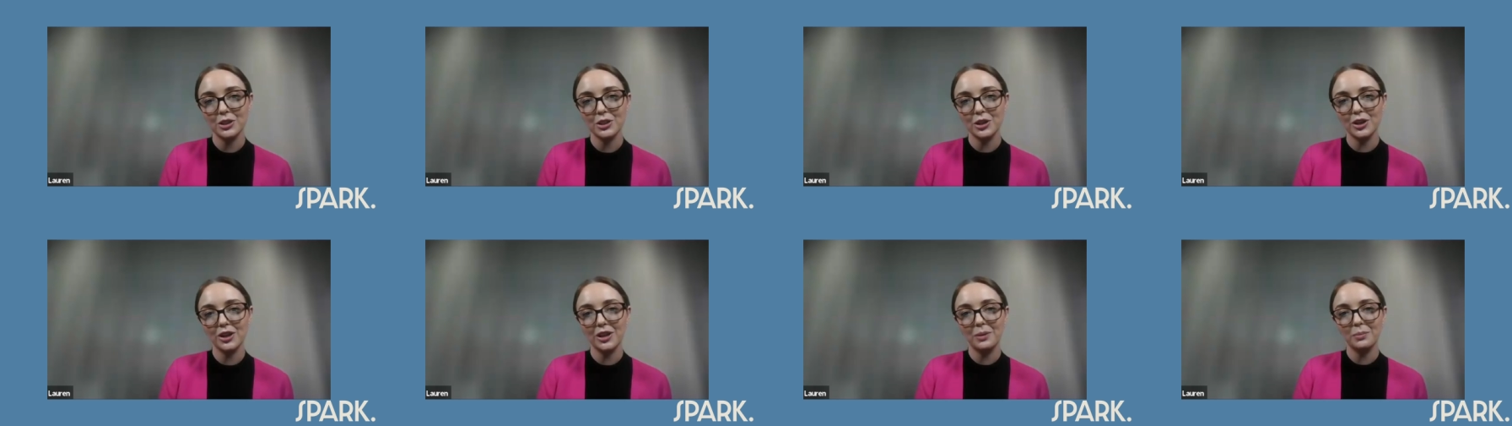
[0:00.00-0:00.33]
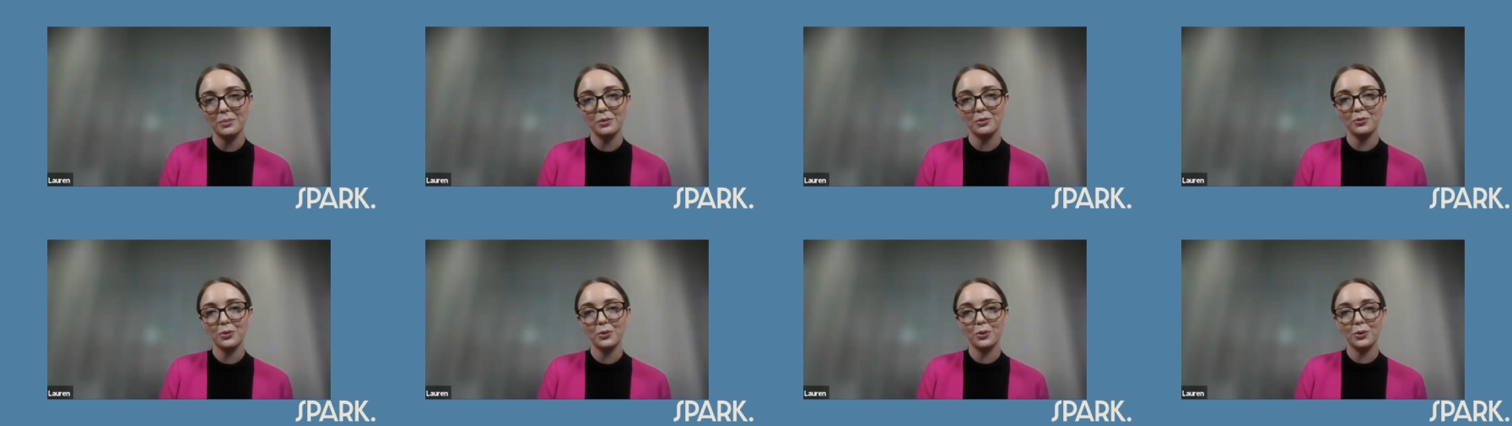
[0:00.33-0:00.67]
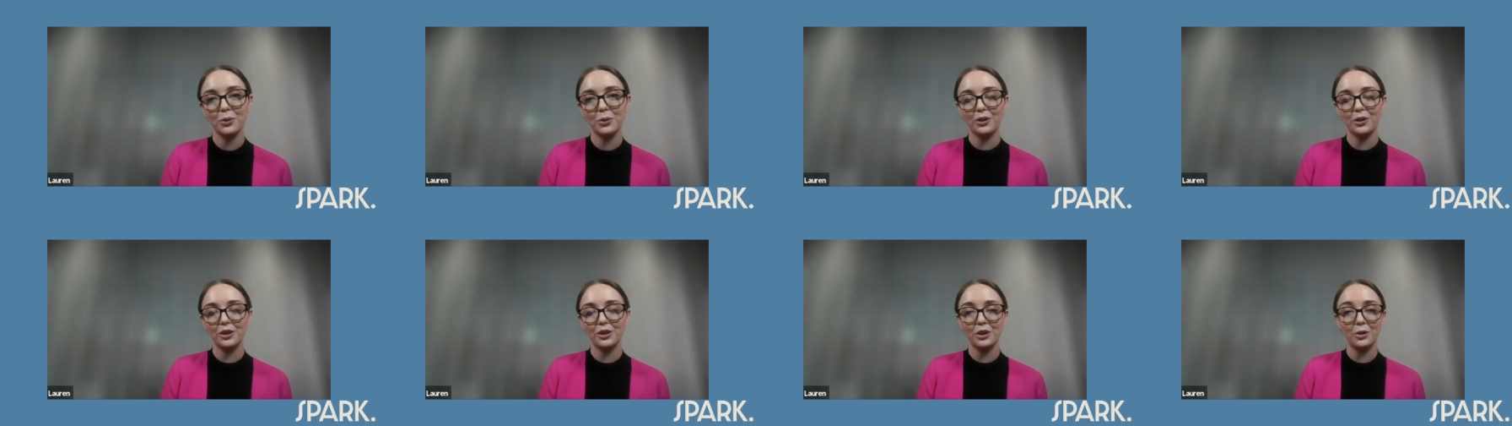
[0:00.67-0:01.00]
attorney
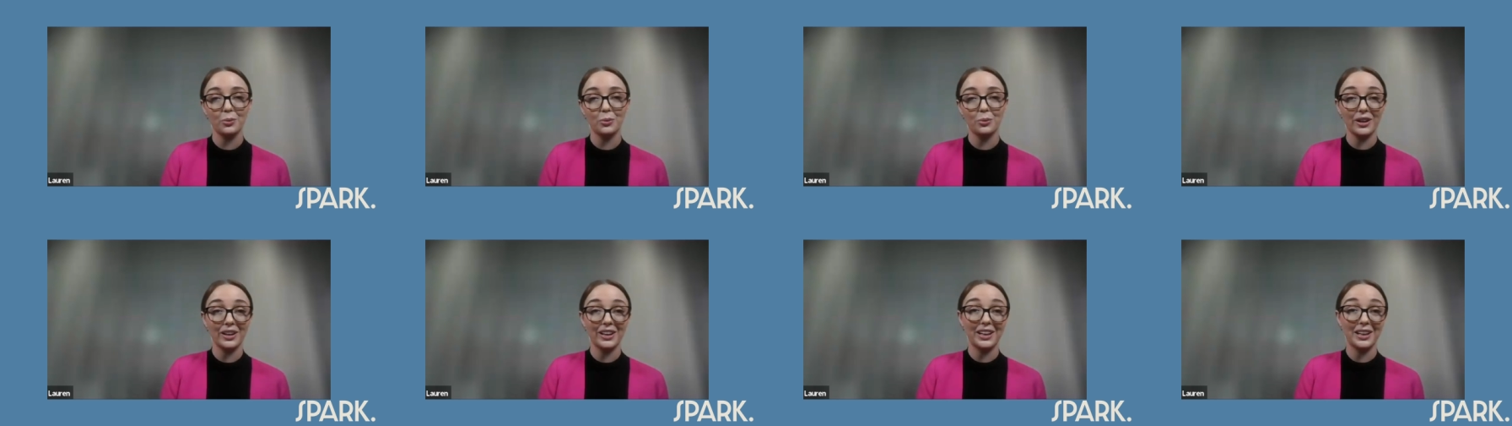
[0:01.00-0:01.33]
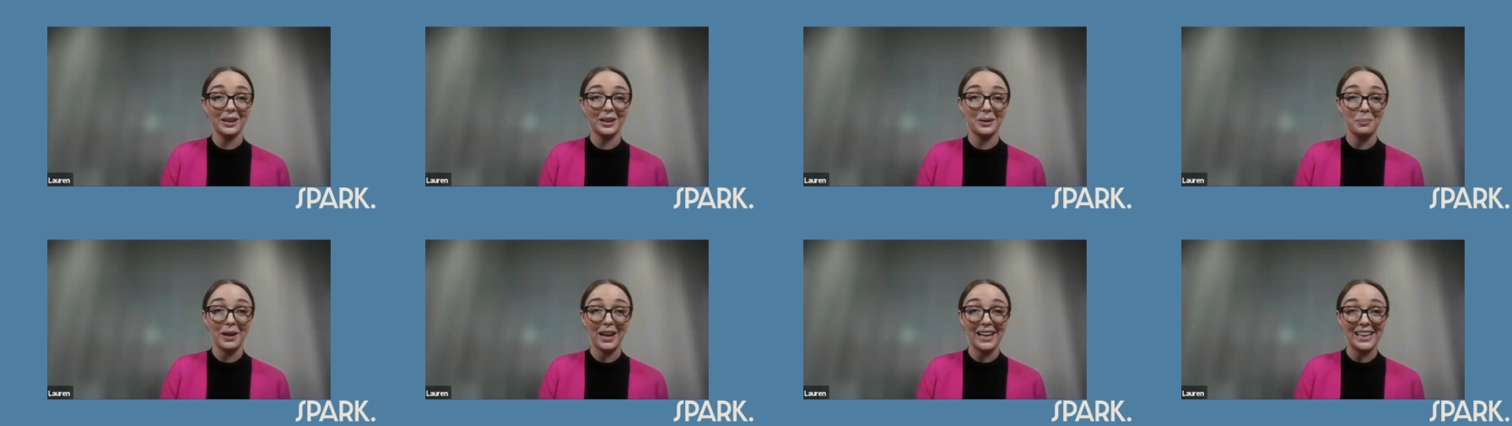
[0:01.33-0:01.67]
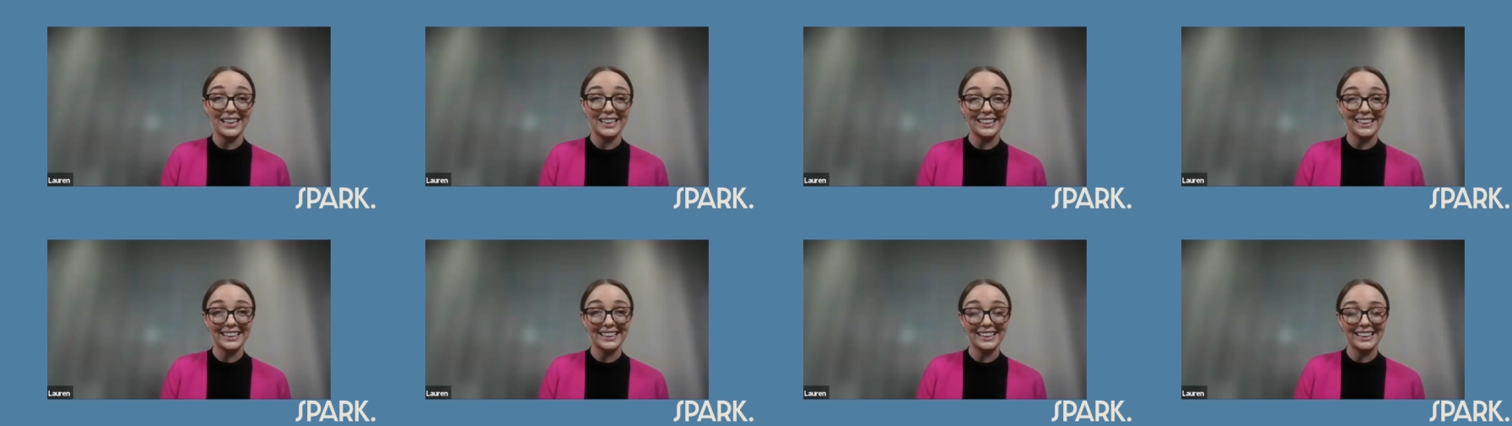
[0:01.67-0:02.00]
before and you want to get a
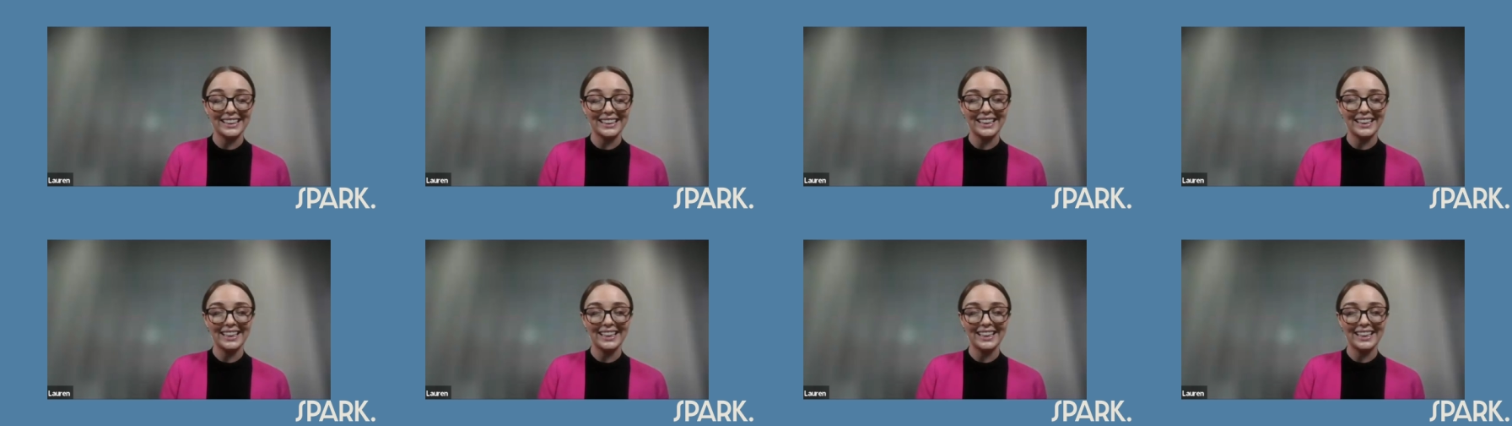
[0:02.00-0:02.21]
patent,